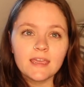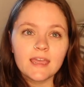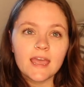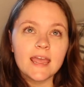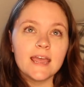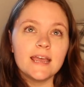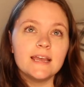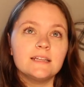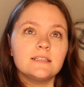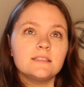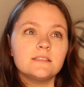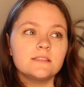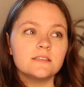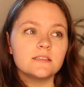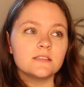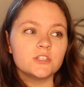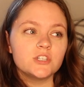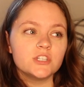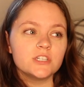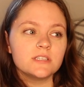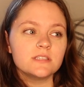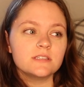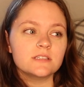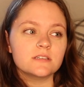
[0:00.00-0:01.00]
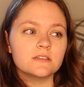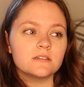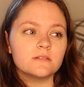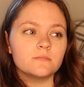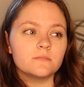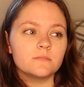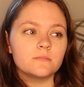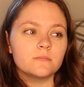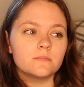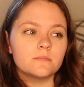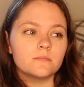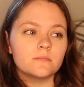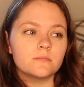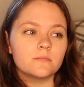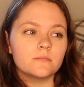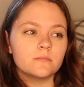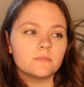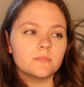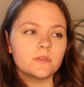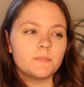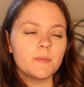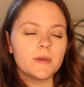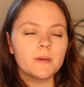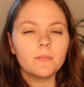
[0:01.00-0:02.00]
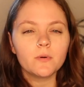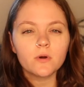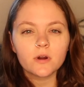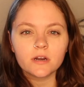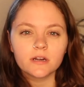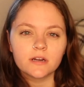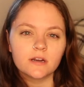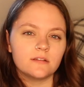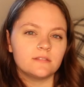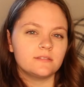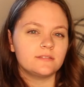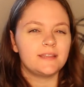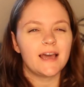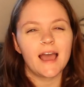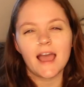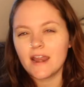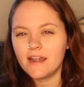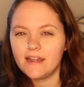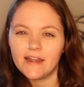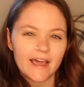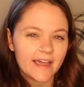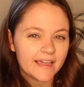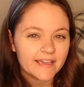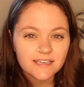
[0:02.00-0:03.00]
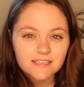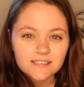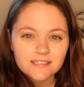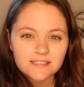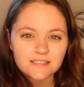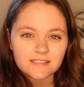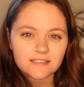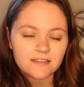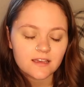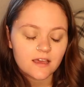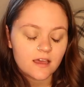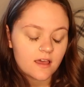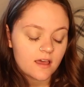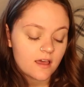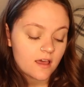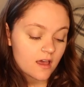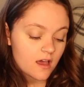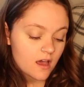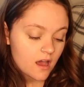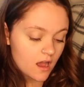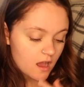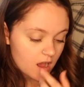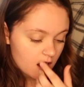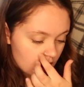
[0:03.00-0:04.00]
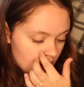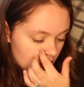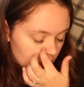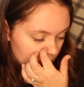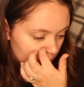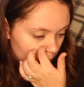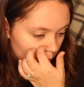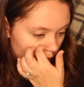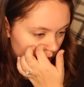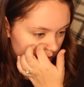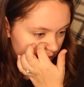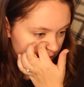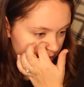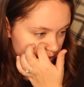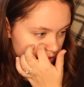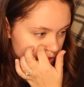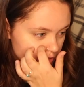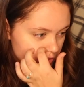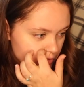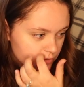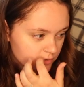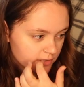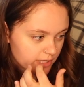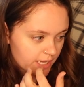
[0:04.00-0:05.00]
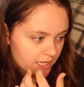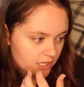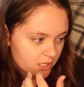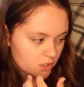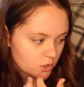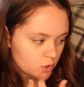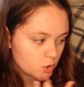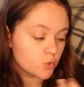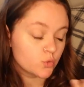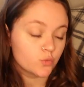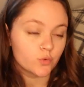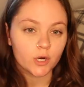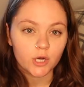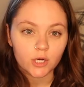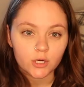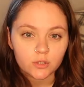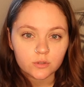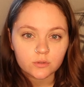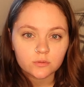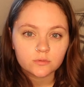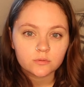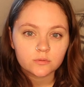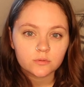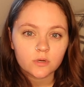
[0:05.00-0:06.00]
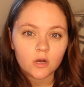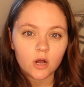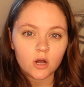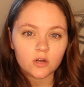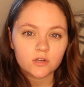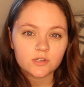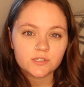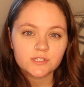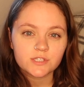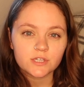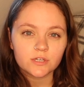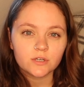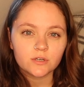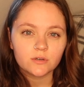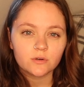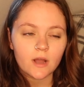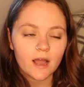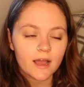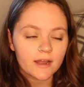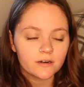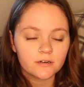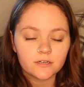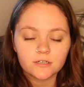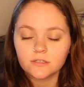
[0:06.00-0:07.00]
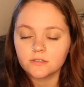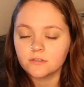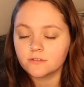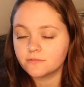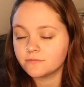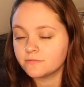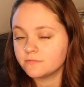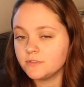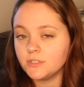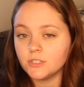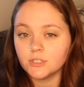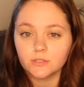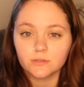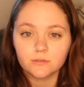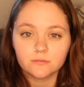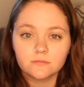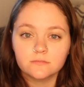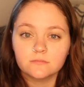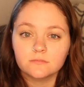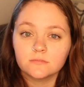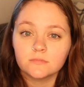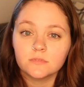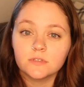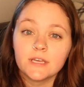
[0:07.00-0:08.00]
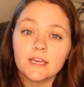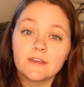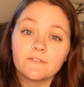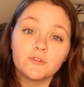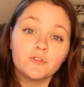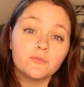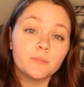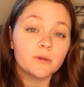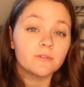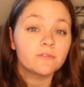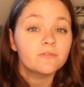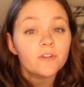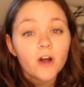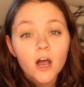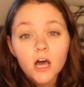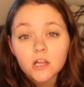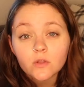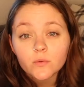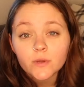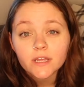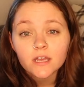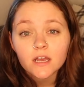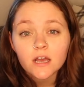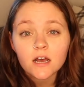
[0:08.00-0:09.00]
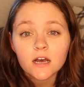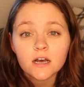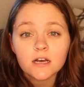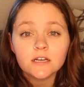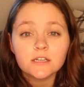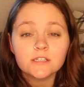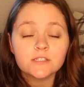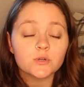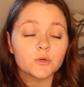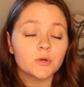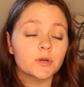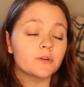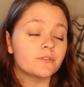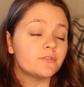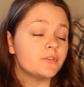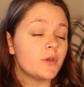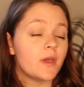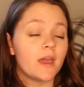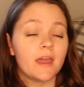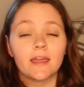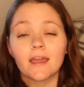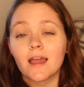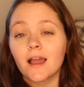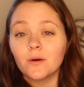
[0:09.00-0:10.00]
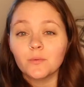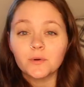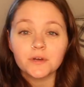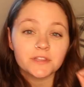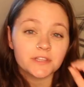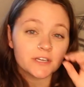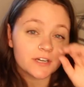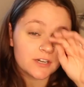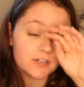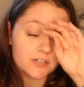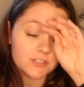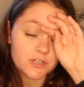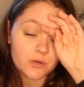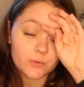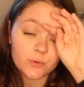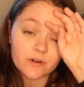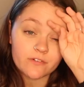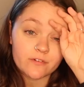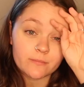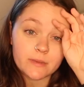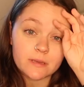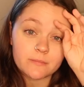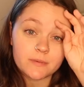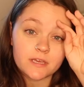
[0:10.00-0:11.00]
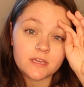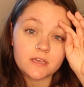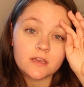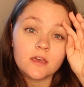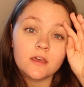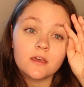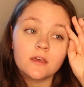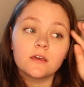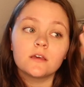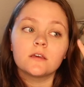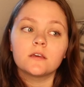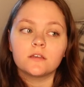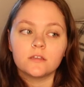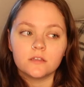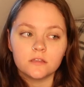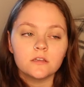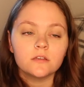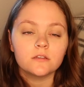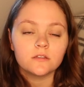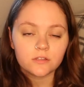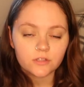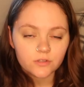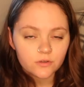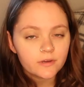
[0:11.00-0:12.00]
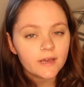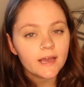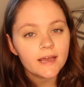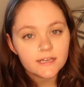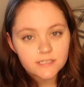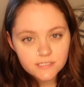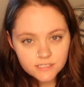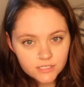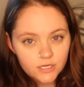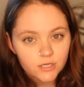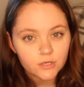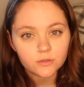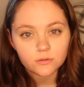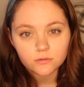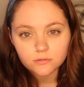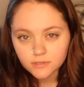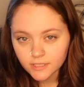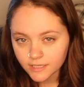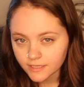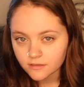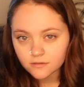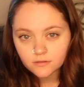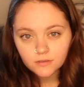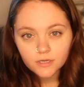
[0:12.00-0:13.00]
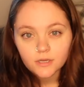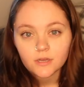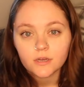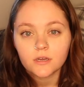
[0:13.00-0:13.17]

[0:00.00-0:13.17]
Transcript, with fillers: And just, the people aren't that nice. Uh, we wanted to like grow also. I don't know if, you know, if you've been following us or if you hang out with us or whatever, maybe you guys know like